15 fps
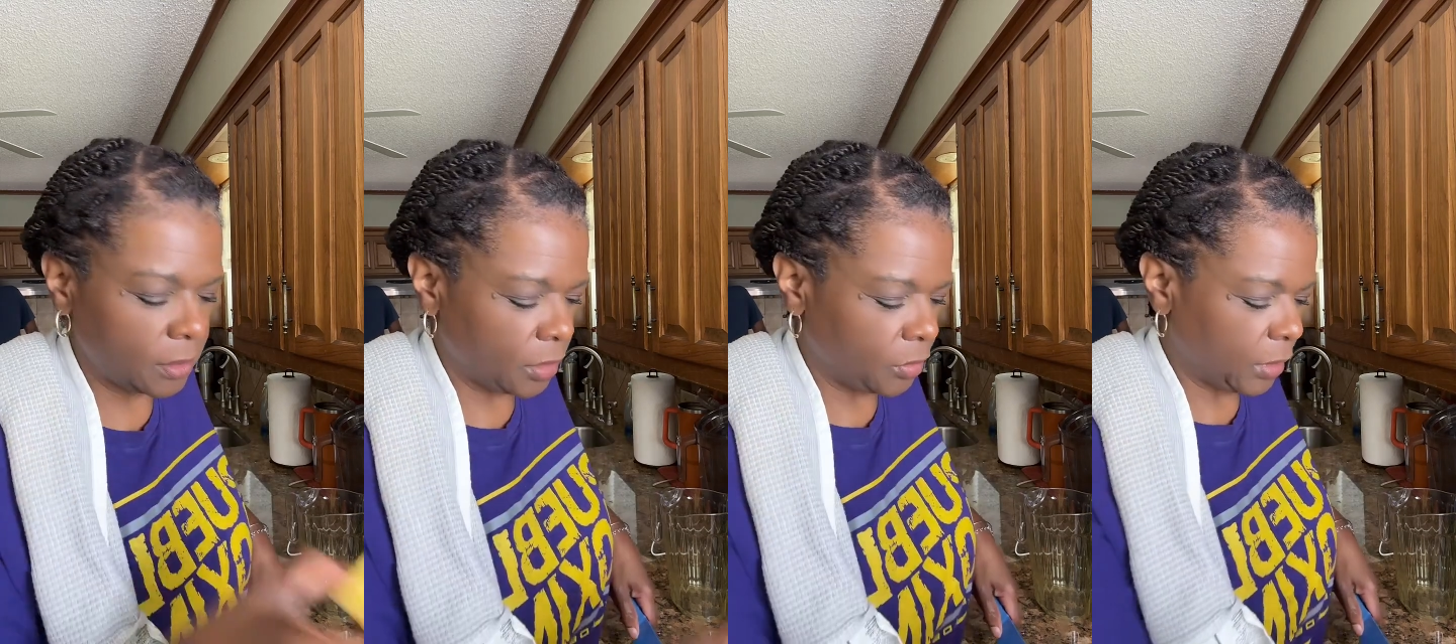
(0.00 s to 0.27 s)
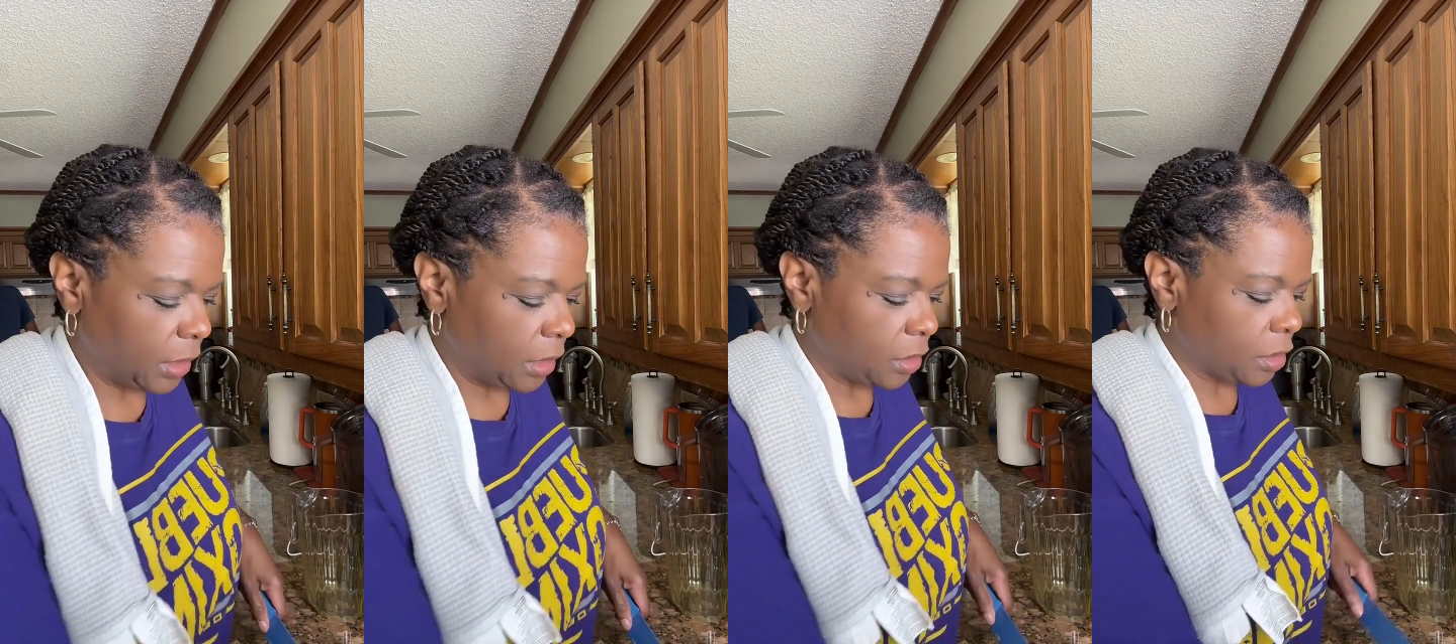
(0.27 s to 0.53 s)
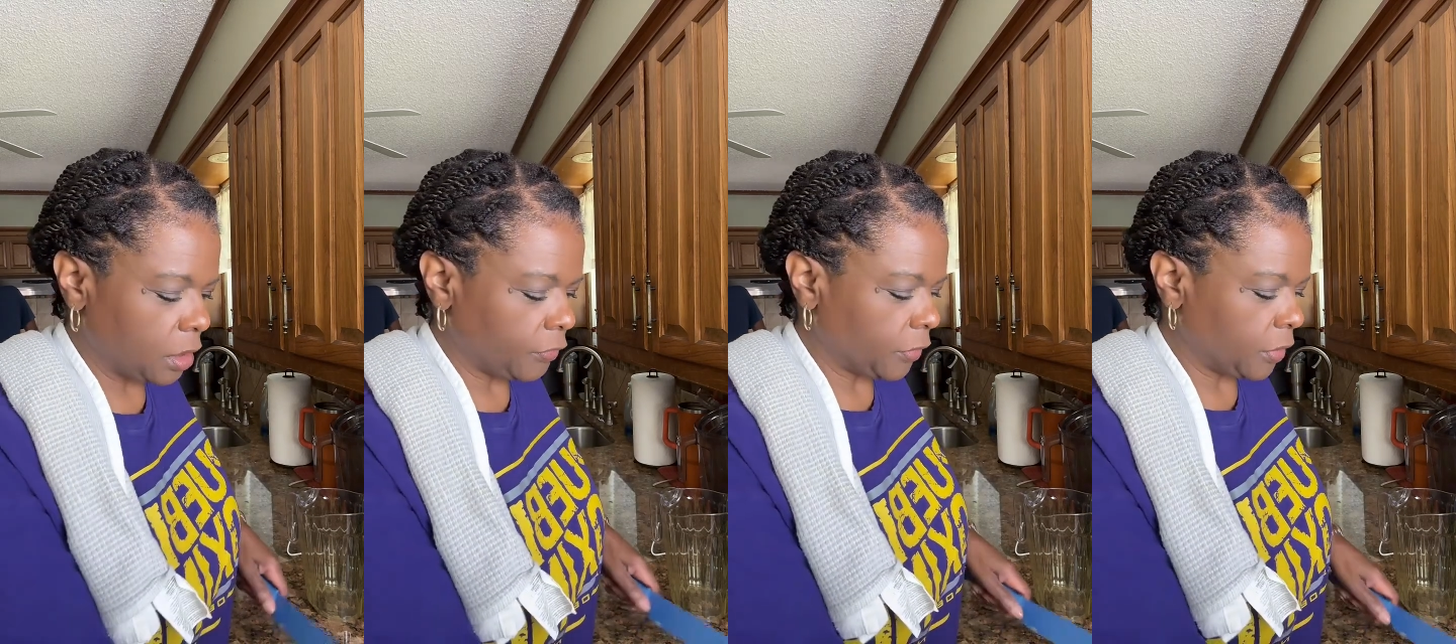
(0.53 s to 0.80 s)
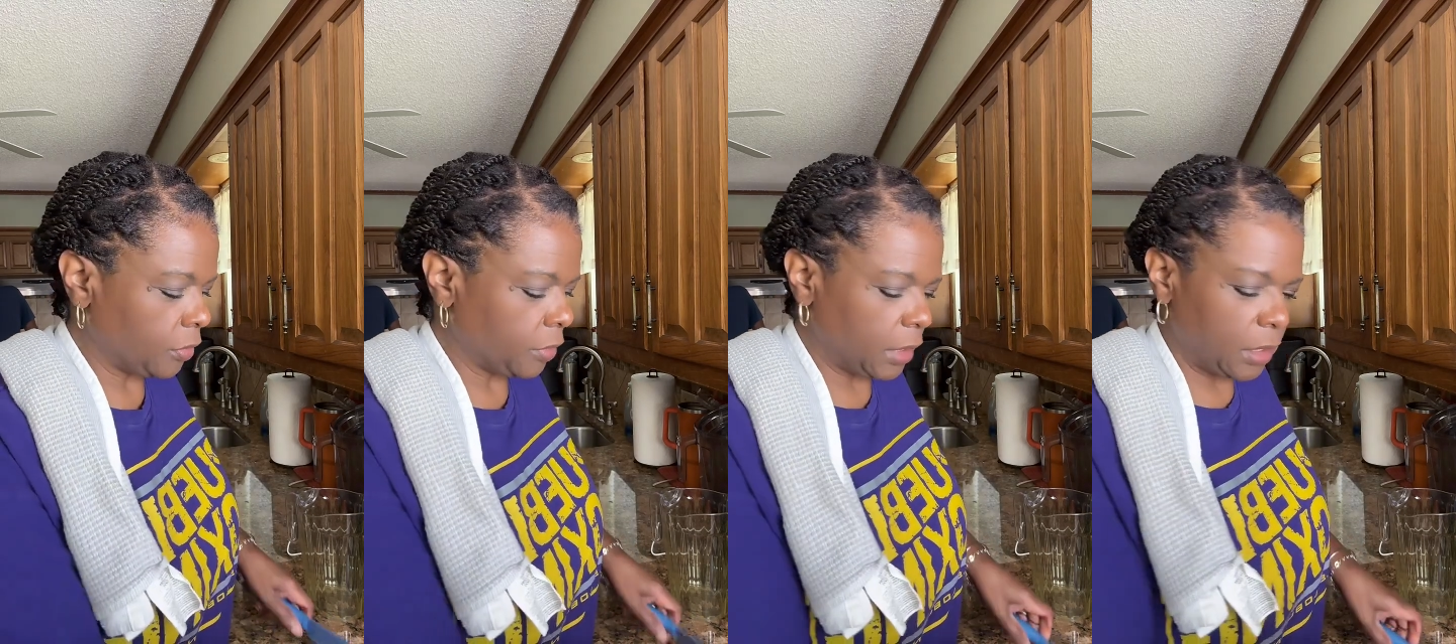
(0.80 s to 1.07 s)
Don't eat it, Jennifer,
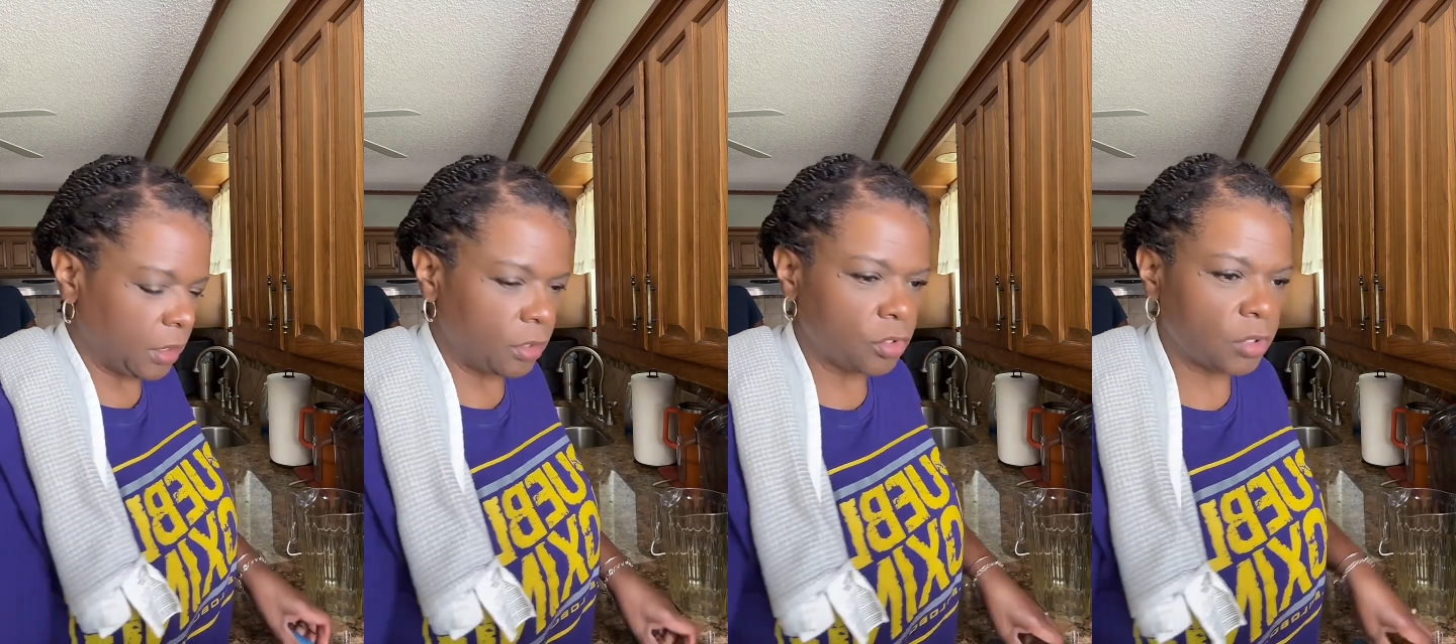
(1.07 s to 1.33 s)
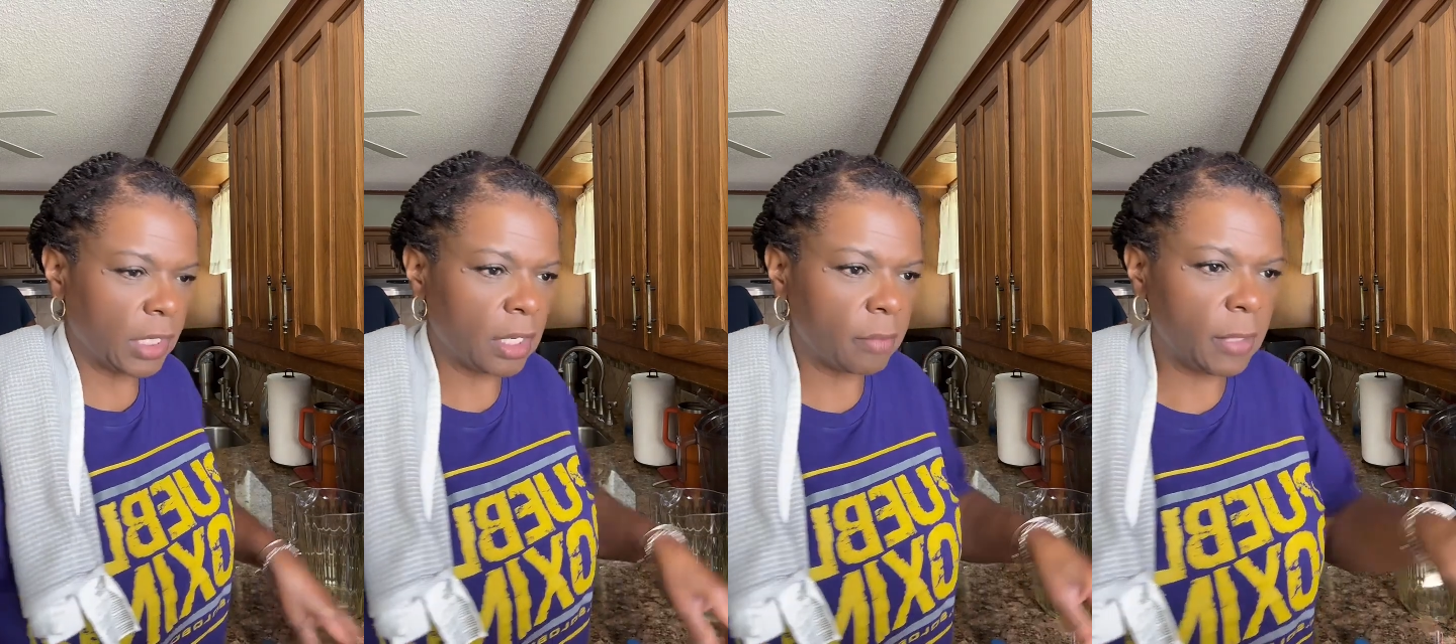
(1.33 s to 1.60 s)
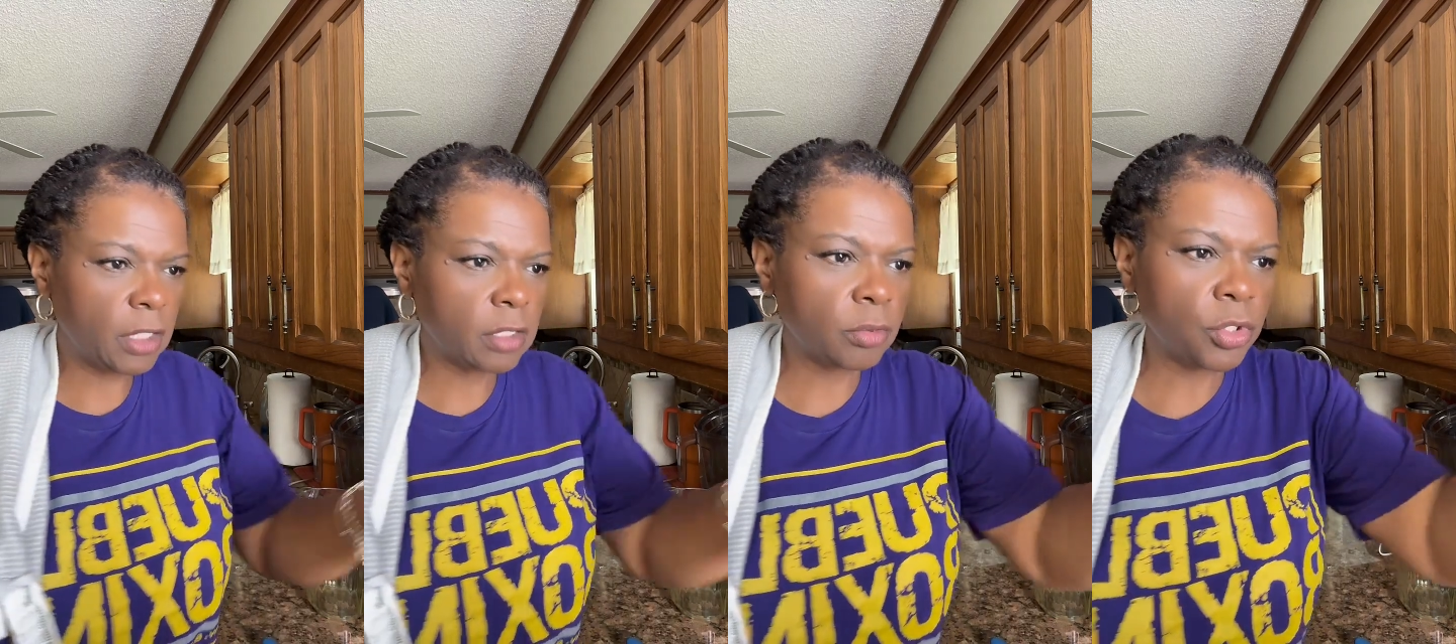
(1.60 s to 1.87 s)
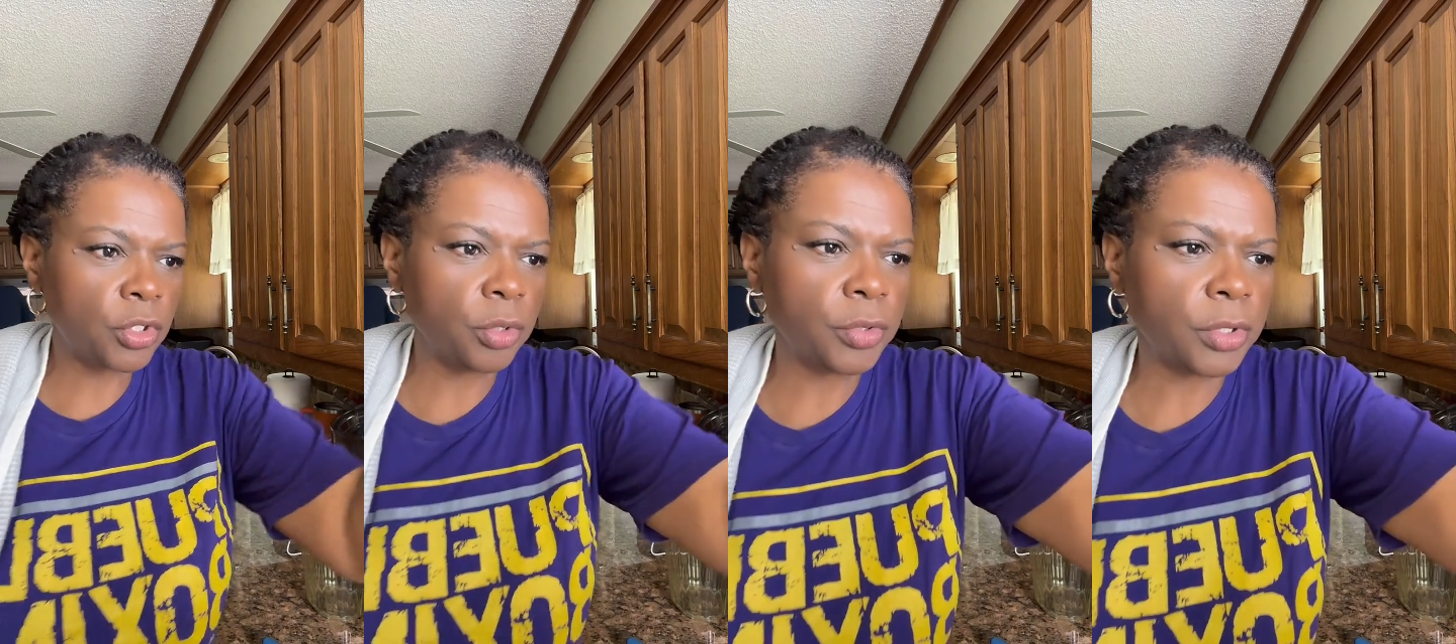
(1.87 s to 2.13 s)
don't eat it. You're trying to make
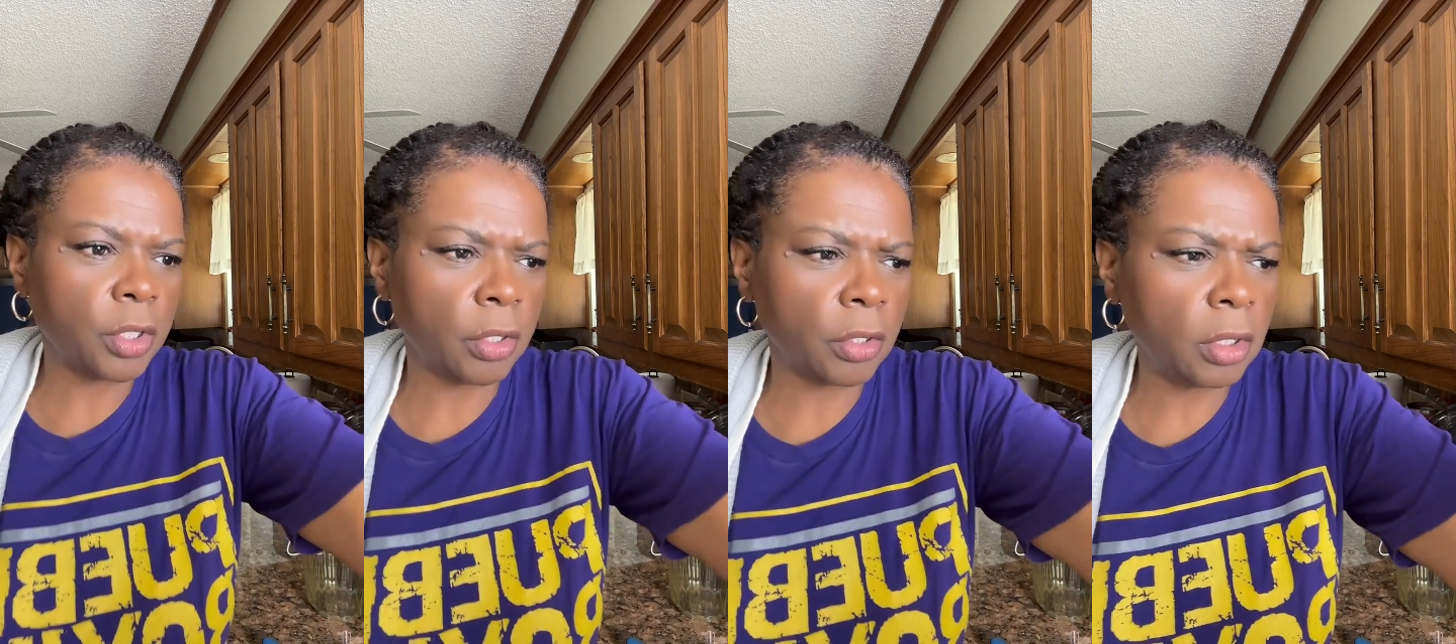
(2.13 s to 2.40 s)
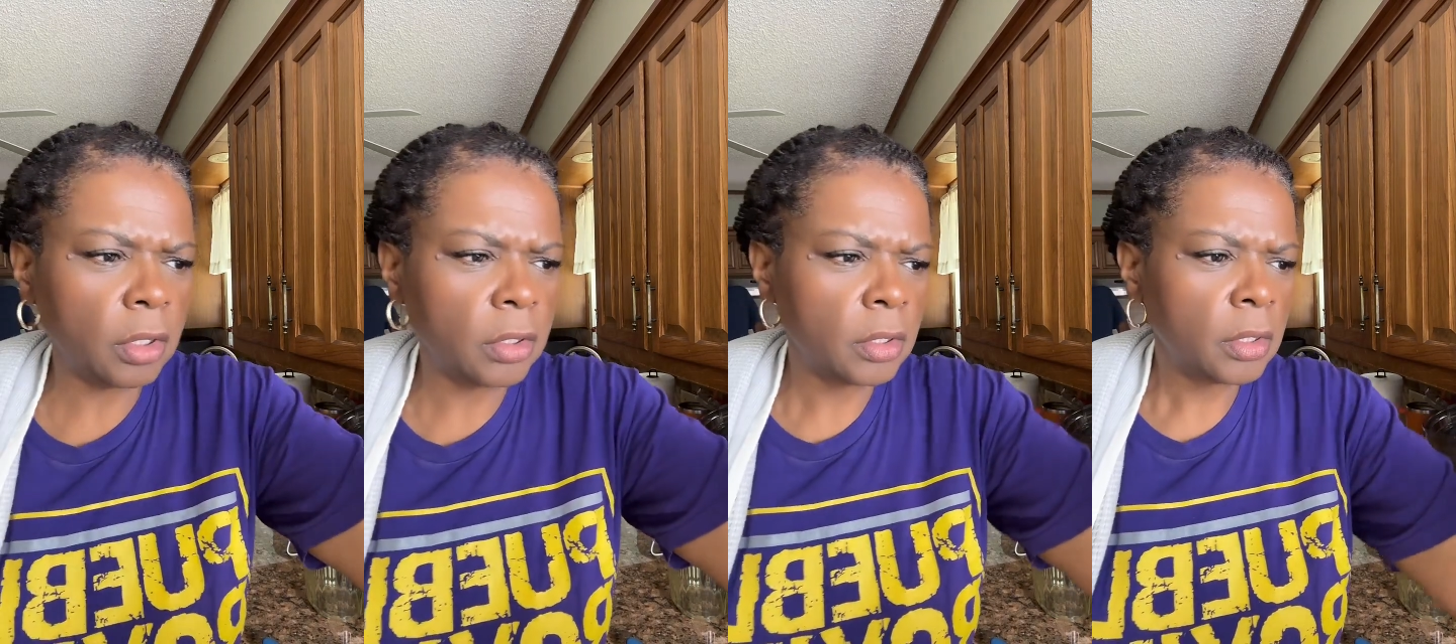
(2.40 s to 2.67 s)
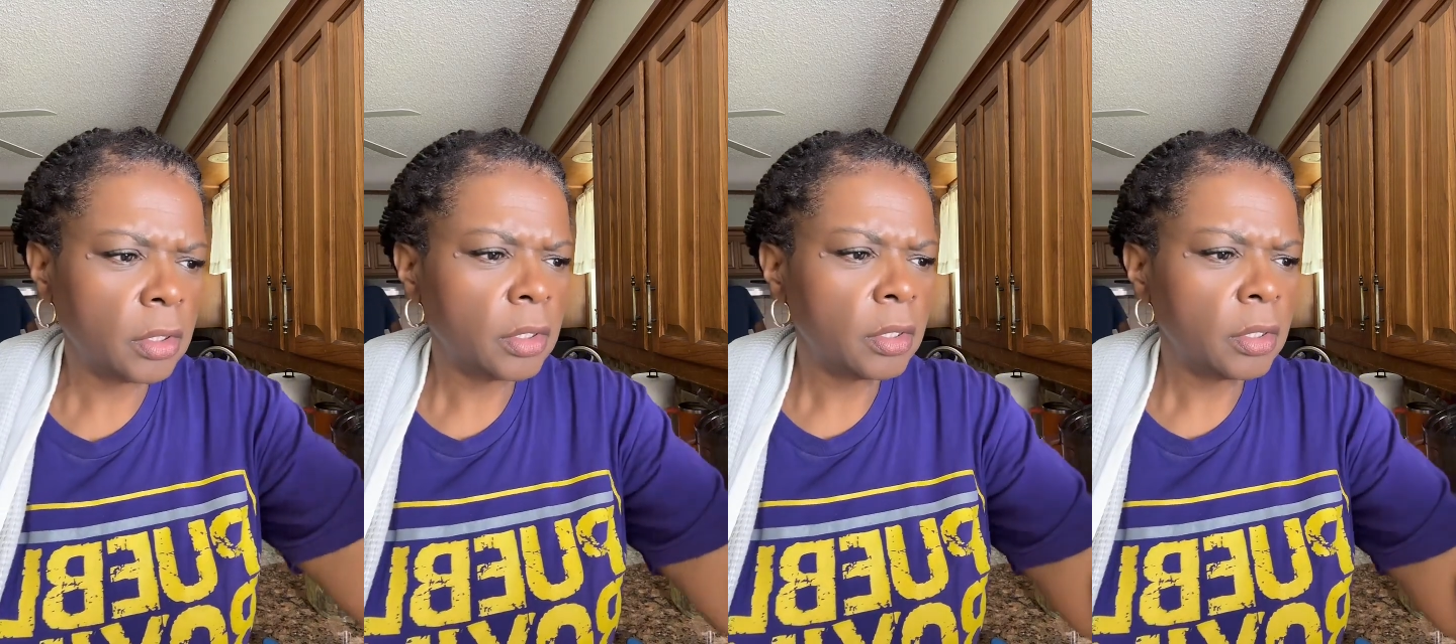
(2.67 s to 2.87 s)
some juice, girl.